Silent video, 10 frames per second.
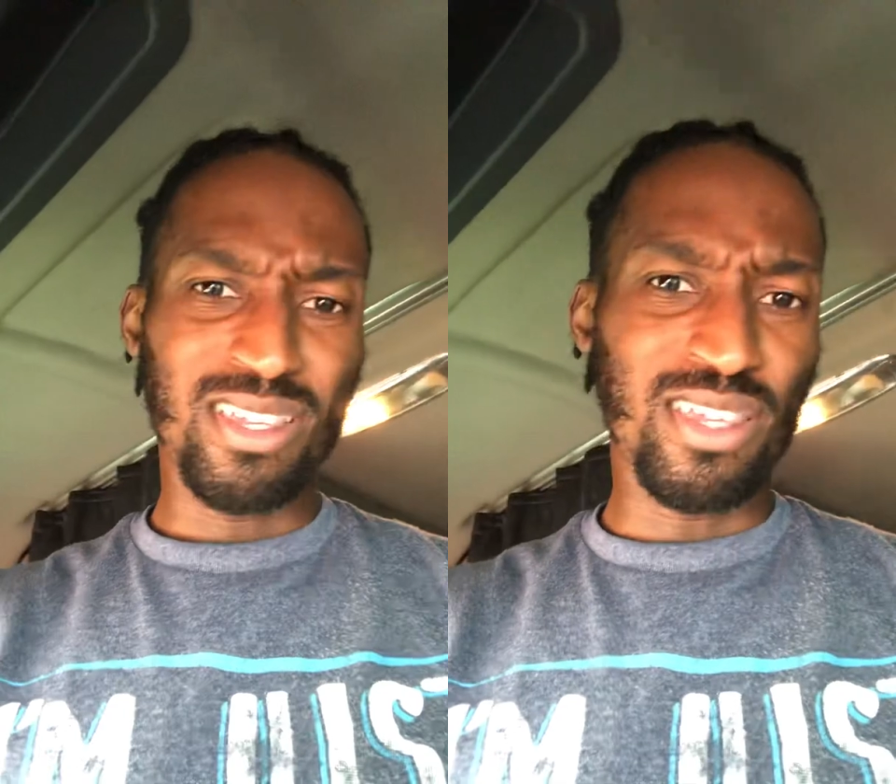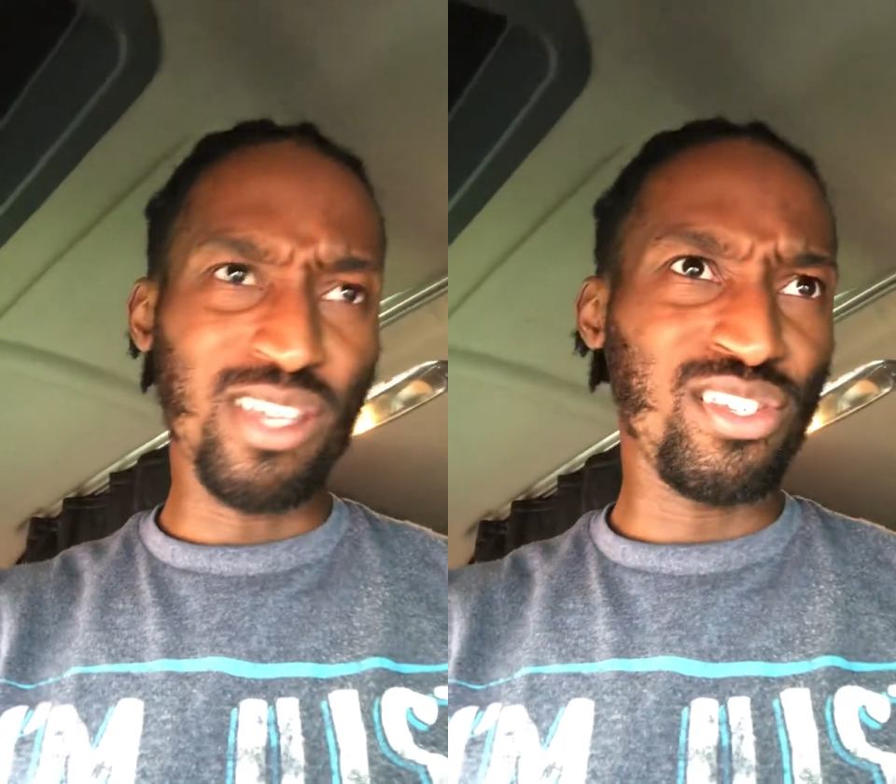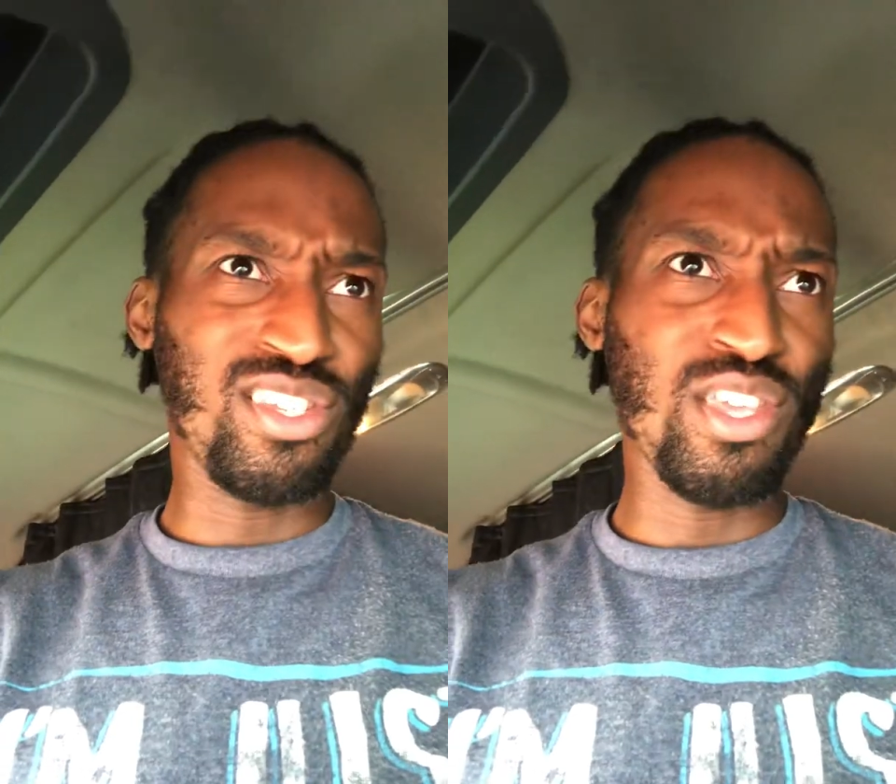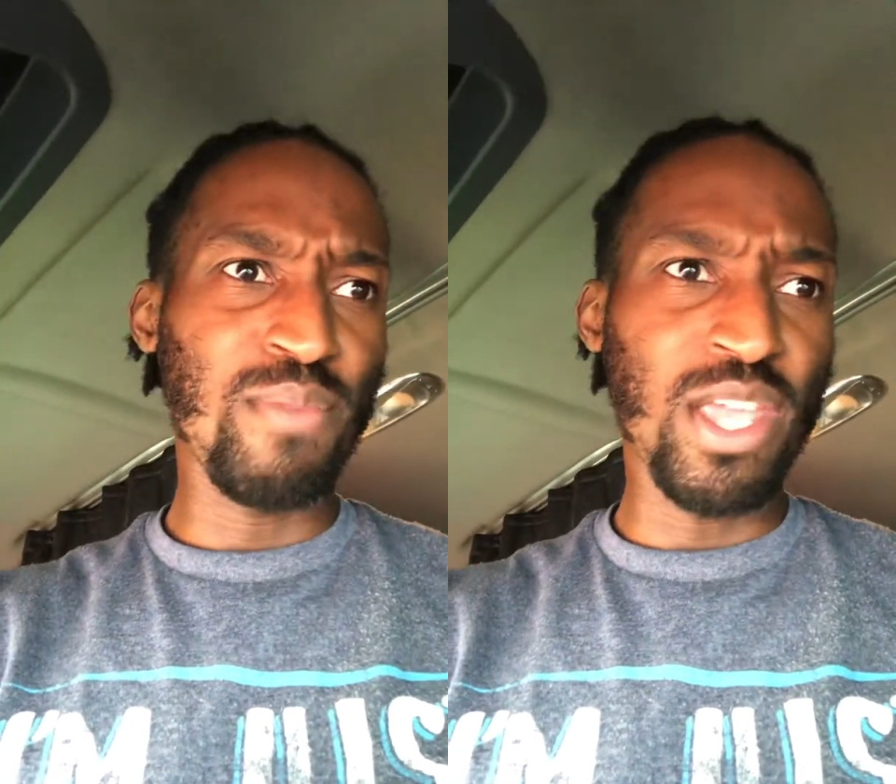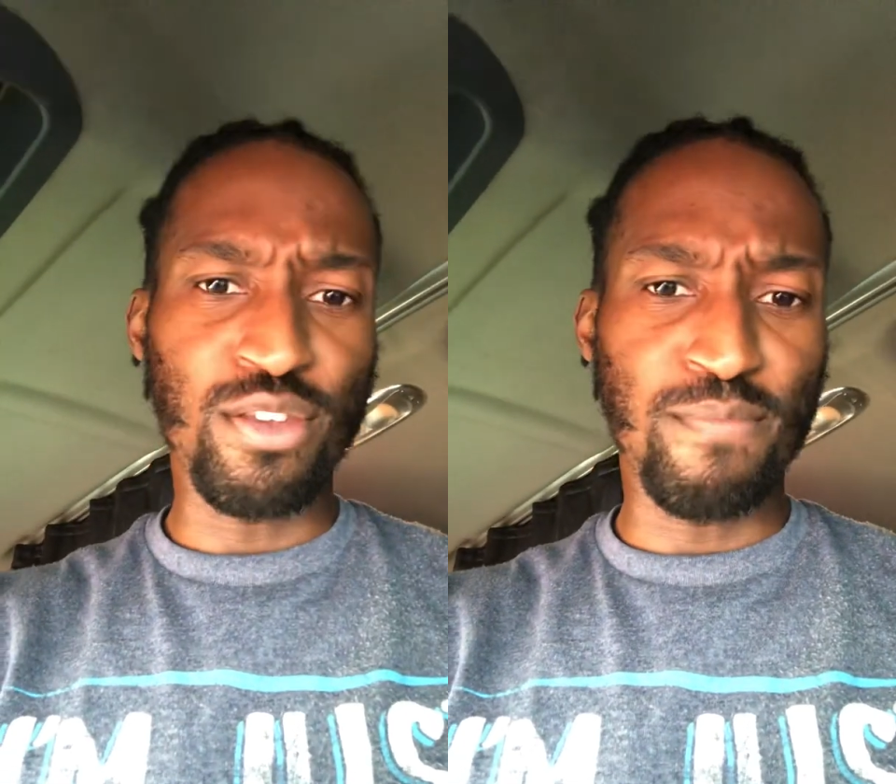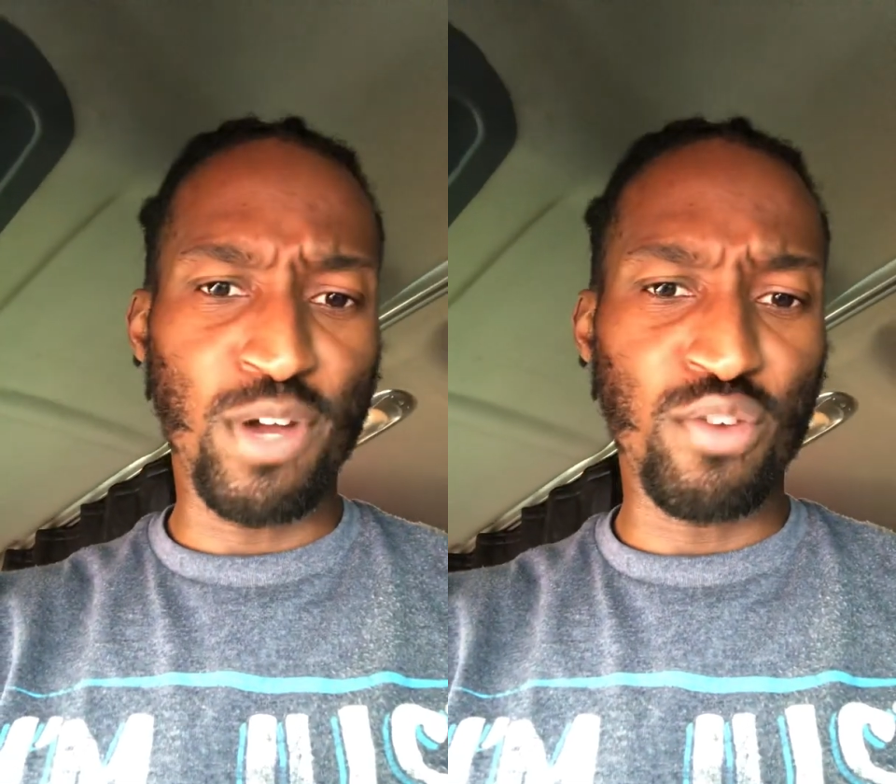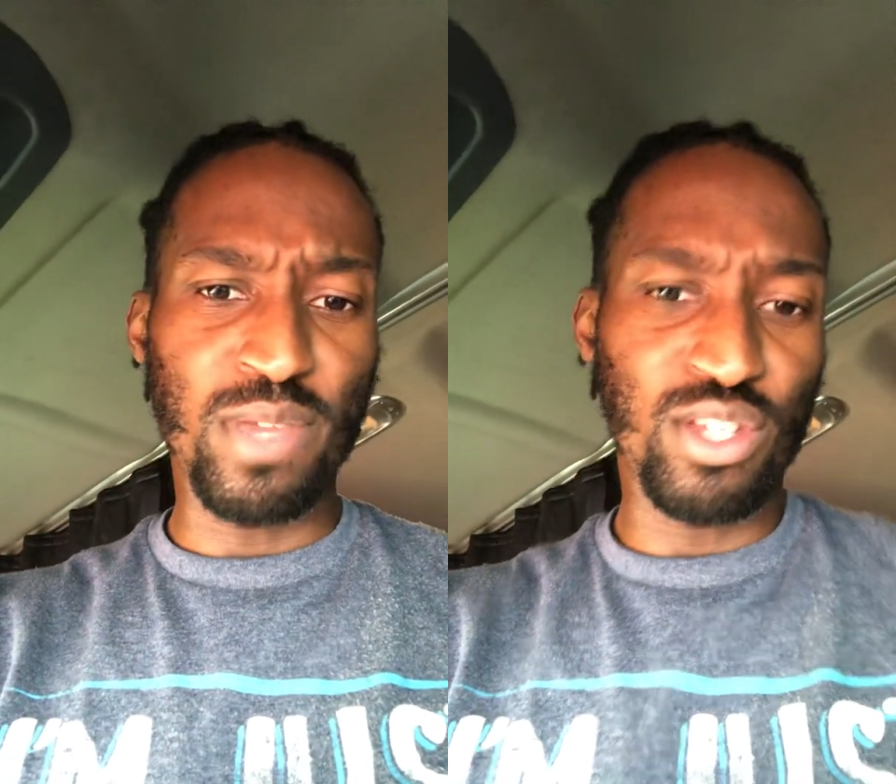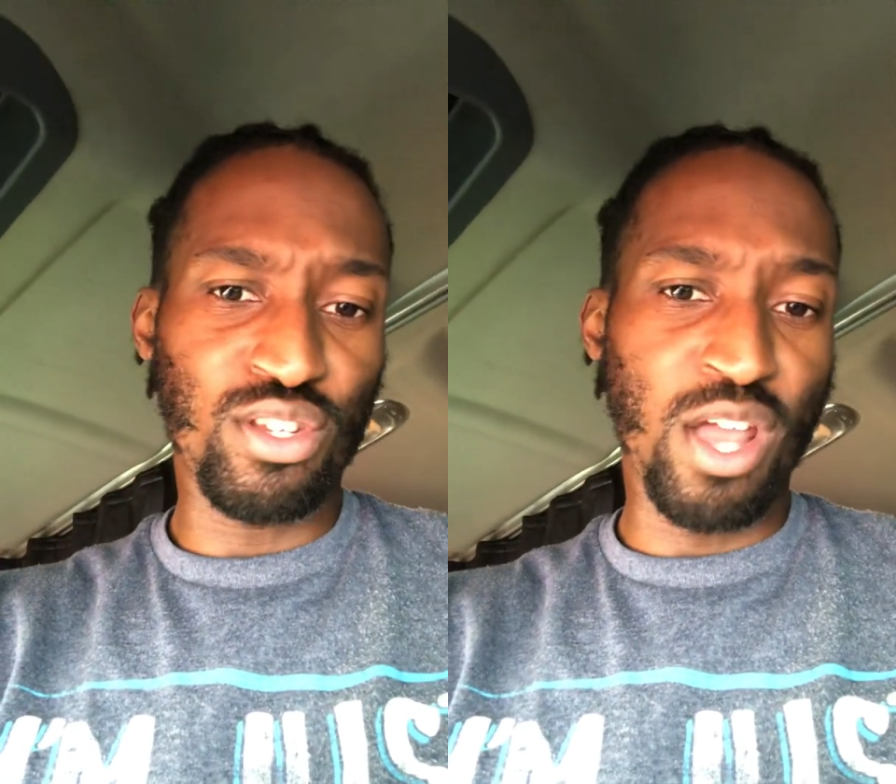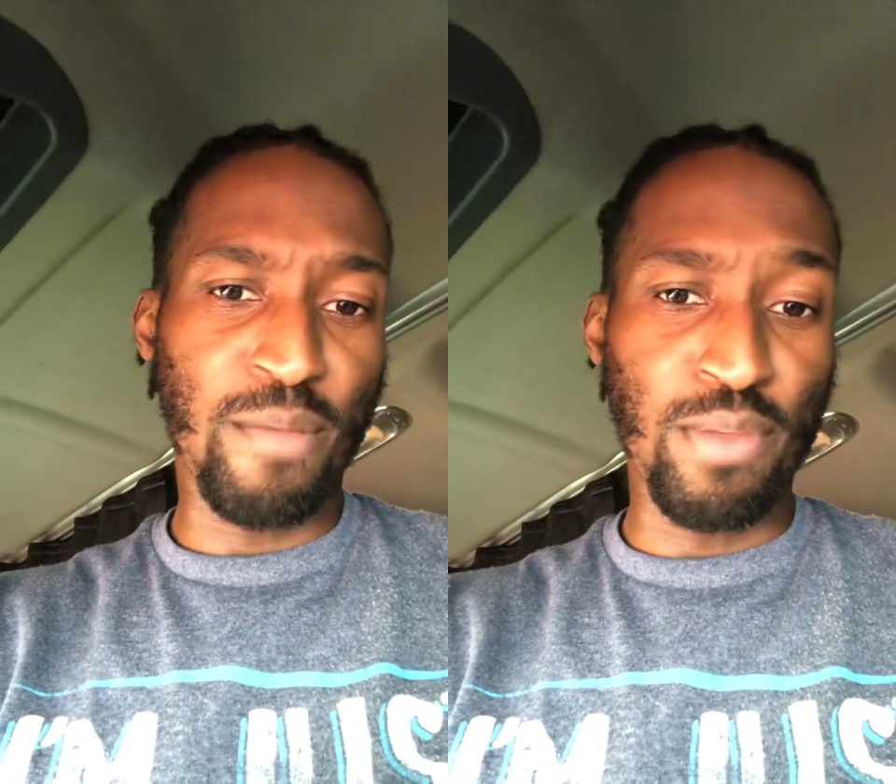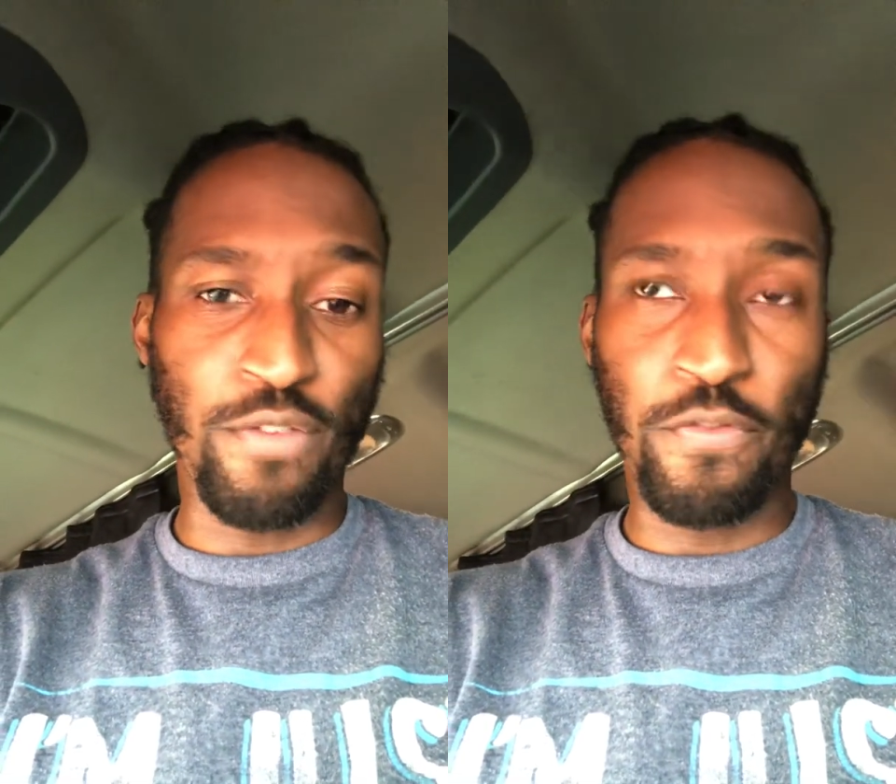get a CB at the moment. It's just
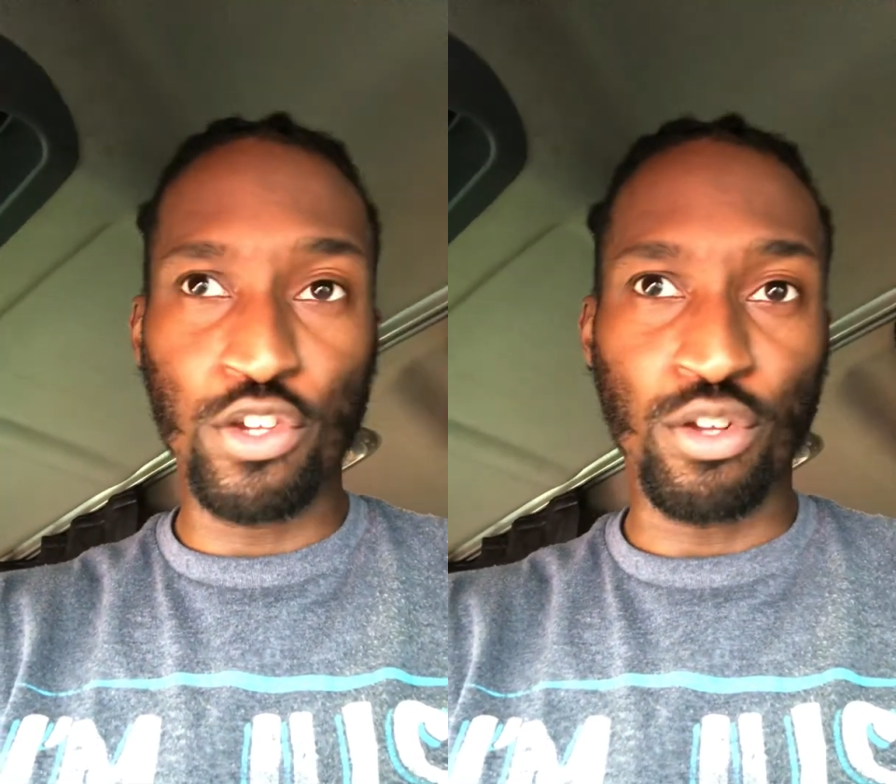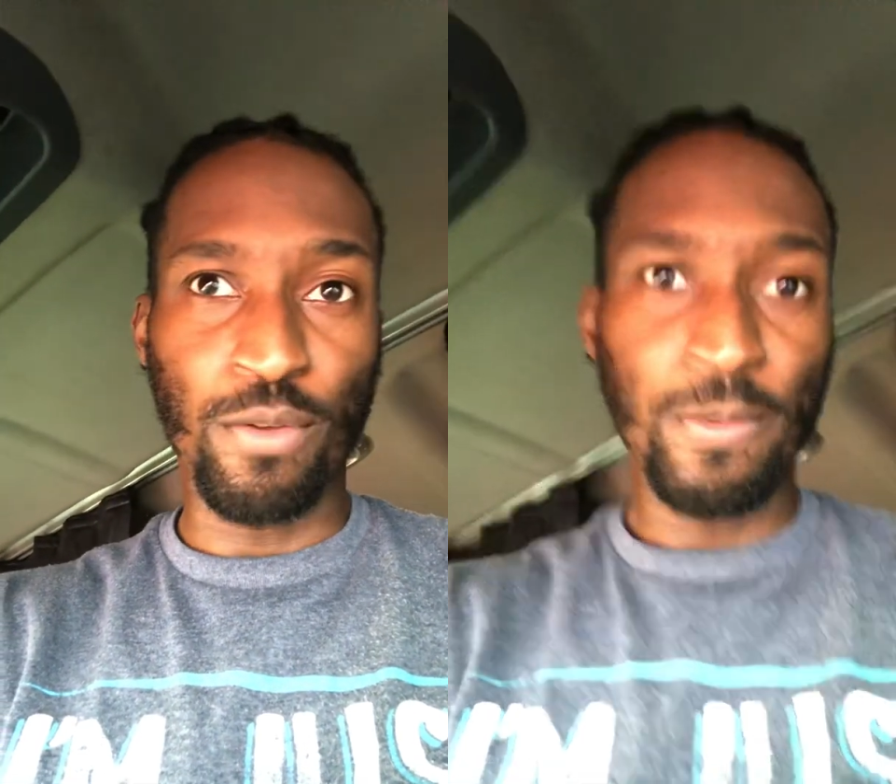not beneficial.